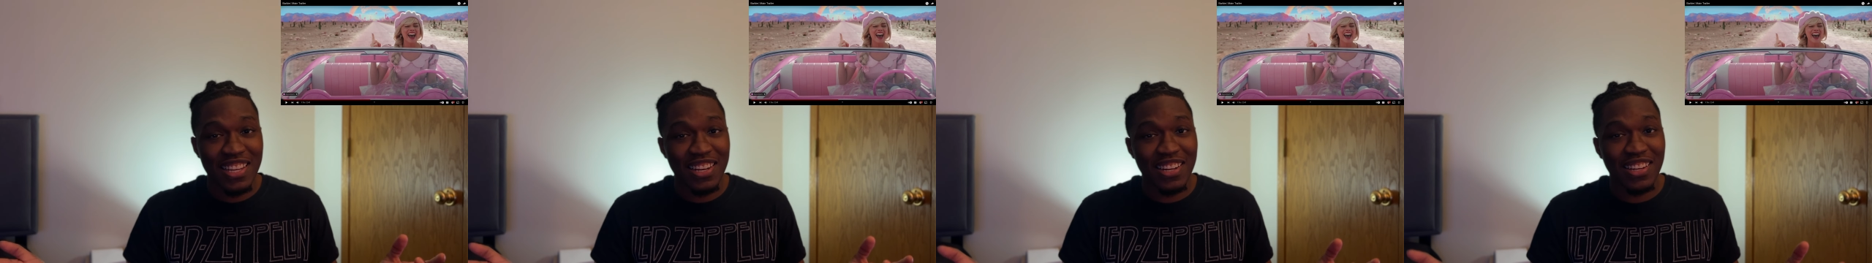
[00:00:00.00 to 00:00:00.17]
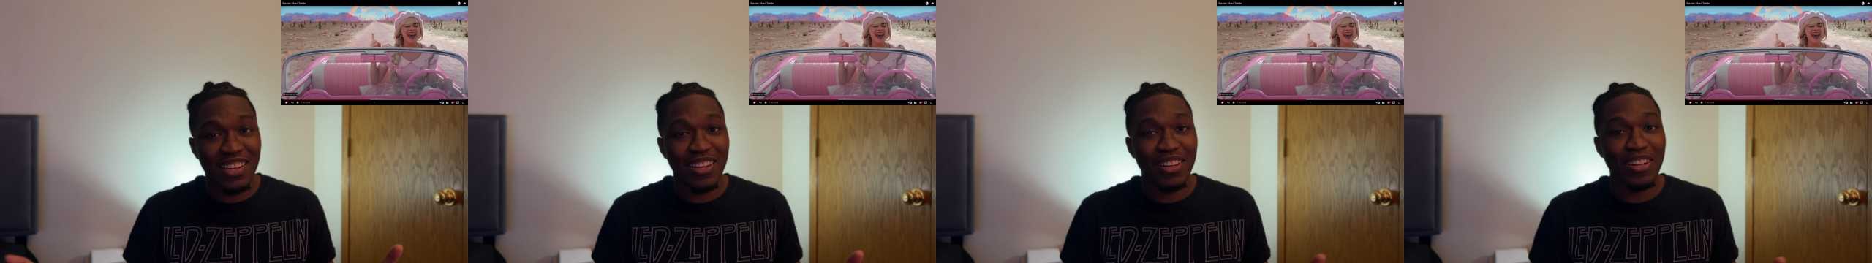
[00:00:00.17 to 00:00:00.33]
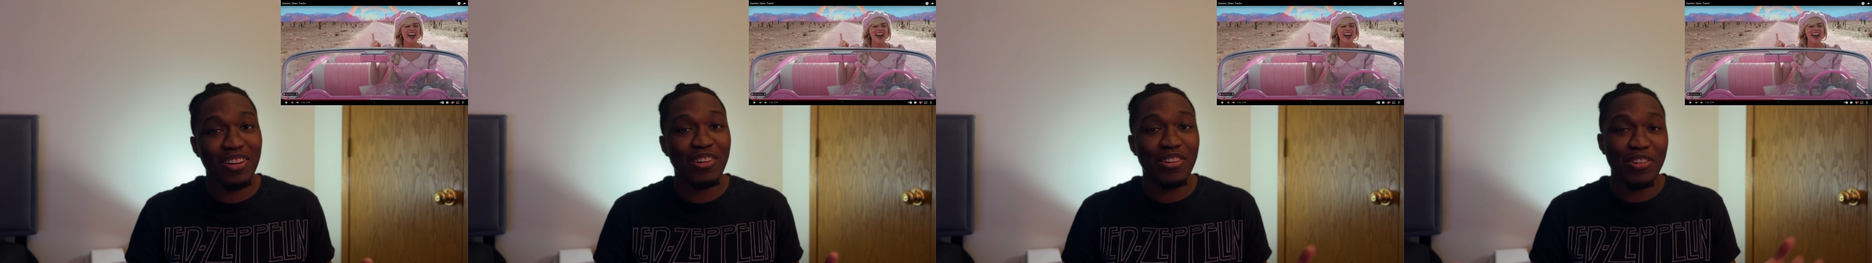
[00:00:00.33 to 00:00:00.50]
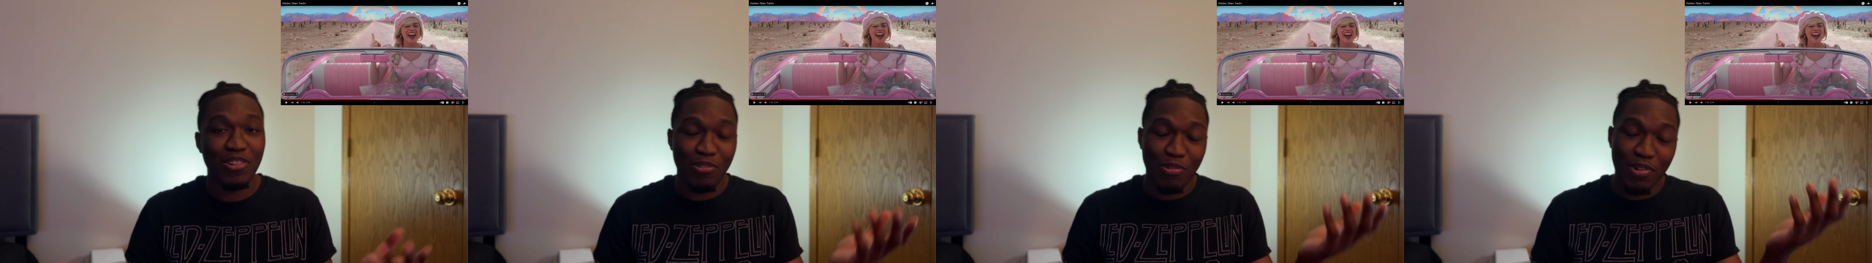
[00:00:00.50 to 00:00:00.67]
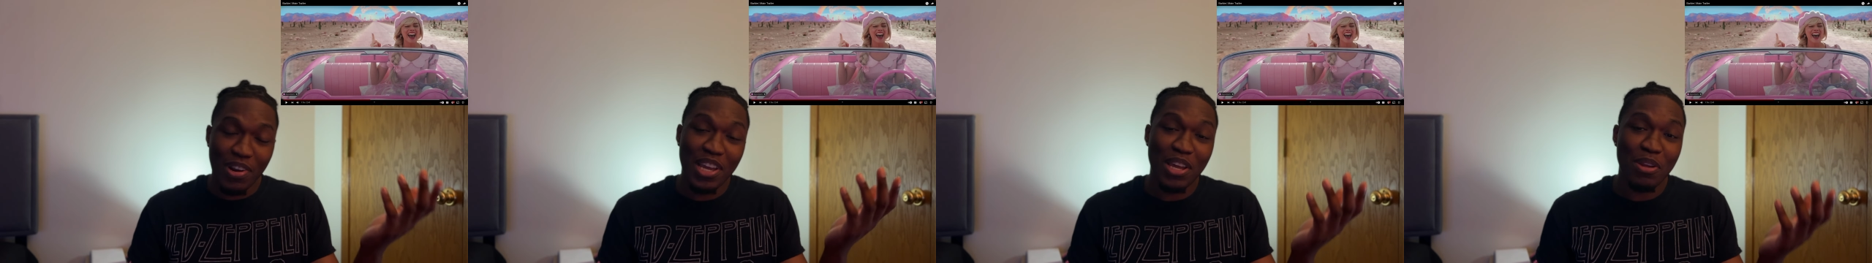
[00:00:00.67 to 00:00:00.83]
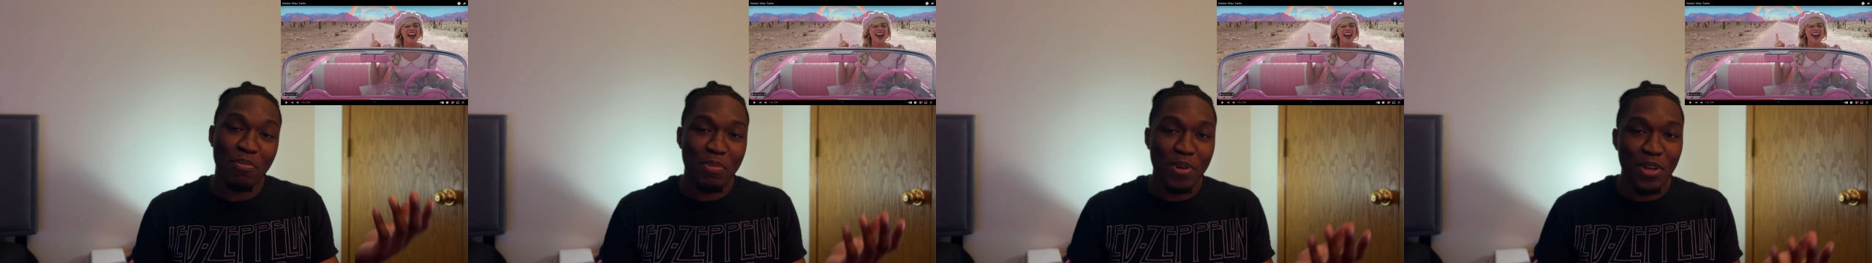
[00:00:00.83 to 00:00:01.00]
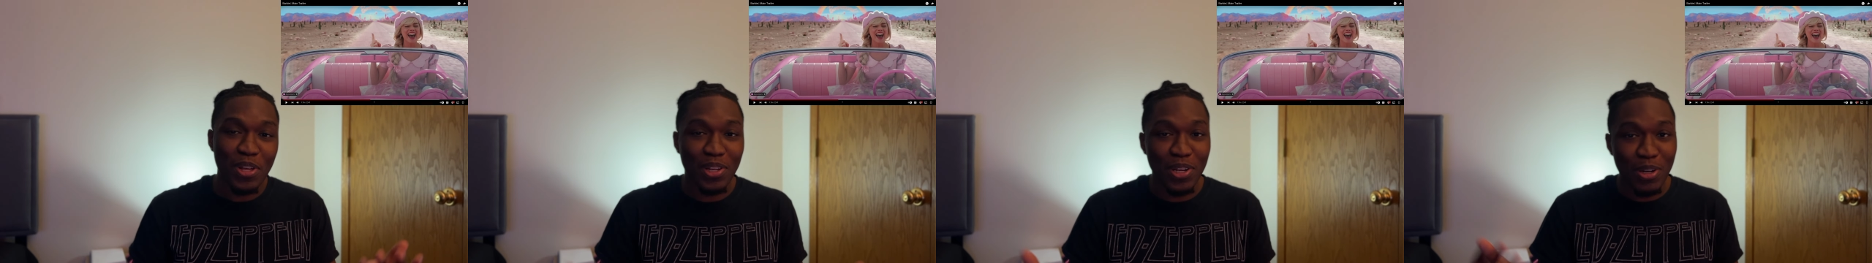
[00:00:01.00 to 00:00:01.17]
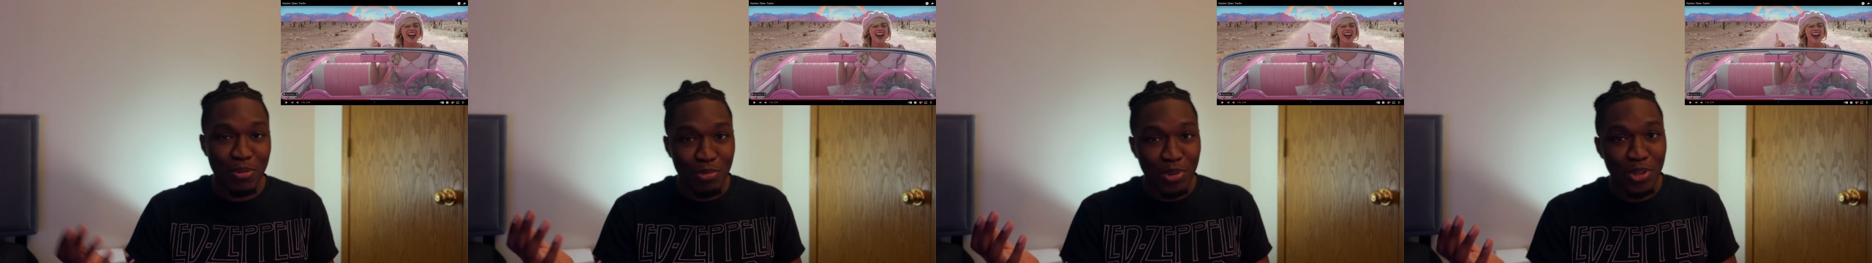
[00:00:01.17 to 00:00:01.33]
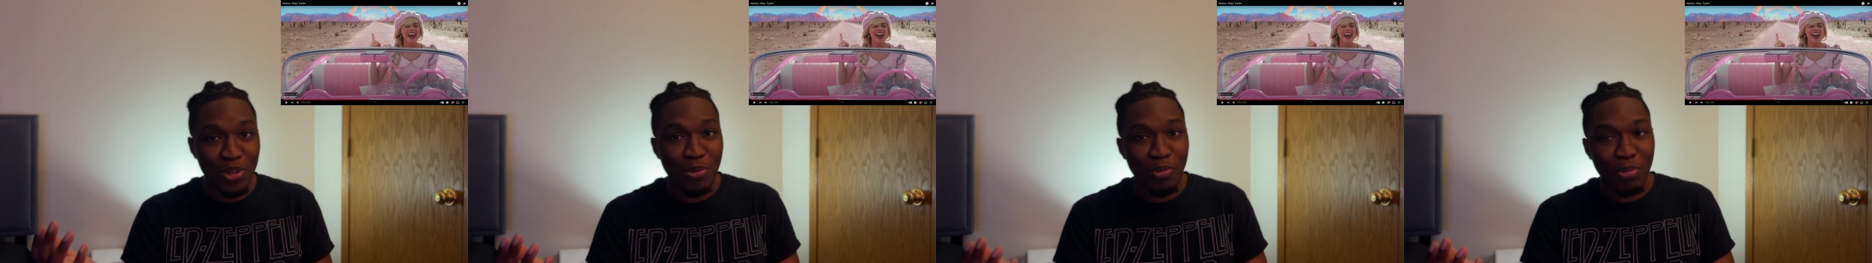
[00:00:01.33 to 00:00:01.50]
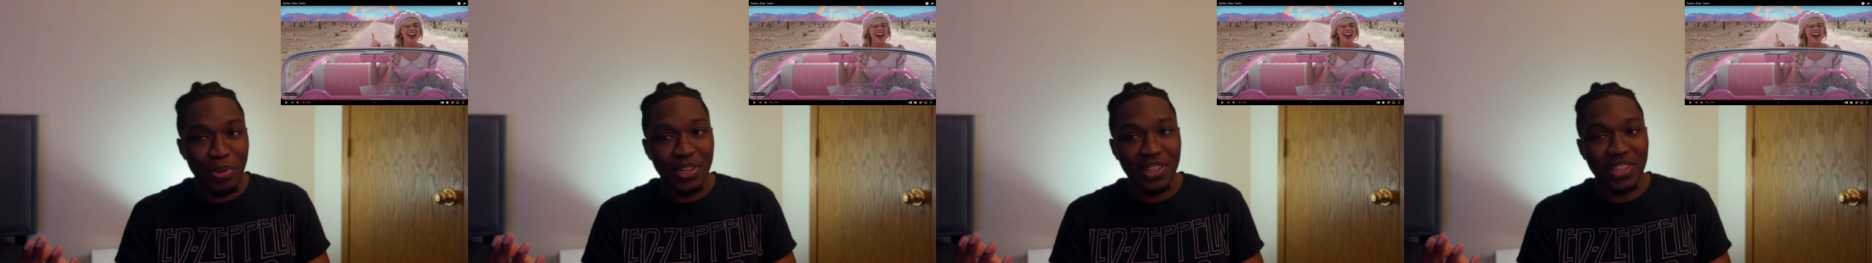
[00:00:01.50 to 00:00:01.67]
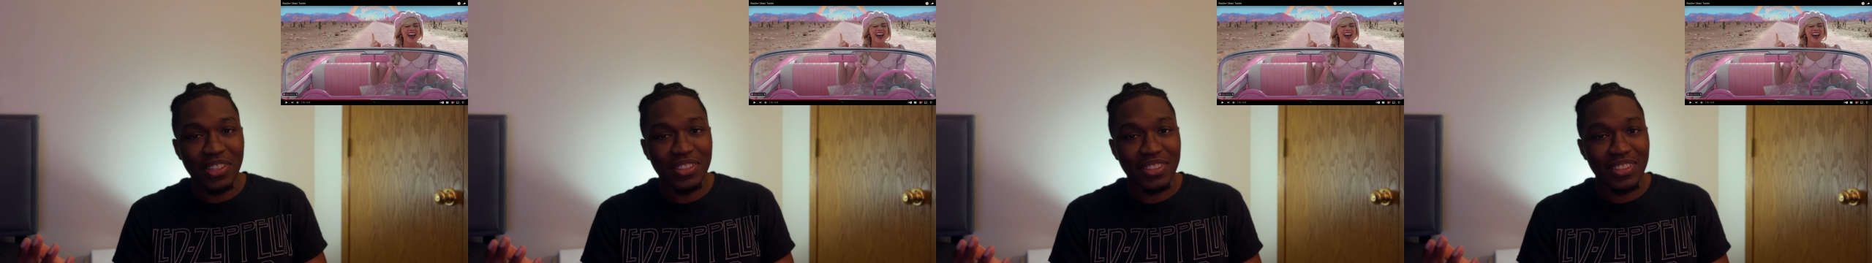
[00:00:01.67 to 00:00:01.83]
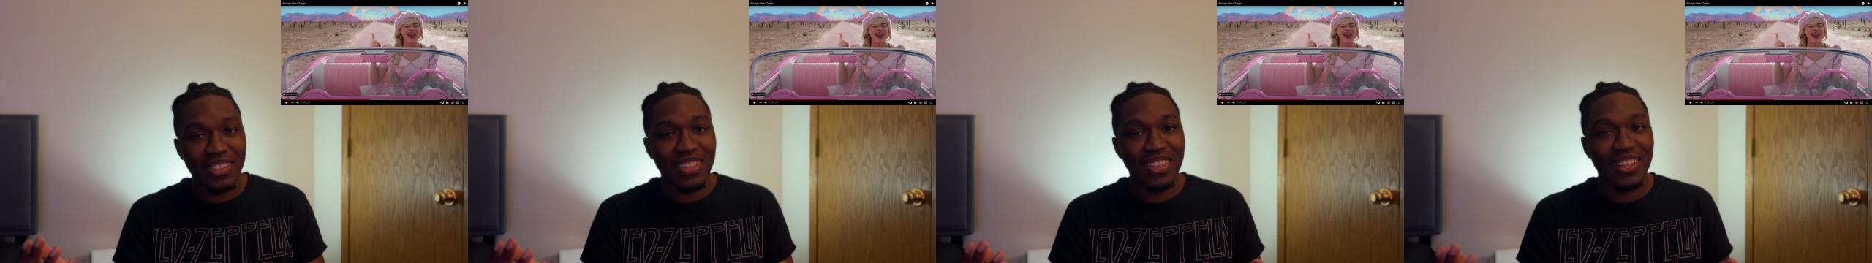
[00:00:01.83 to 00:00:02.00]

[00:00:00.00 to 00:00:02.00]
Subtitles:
a red pill or blue pill.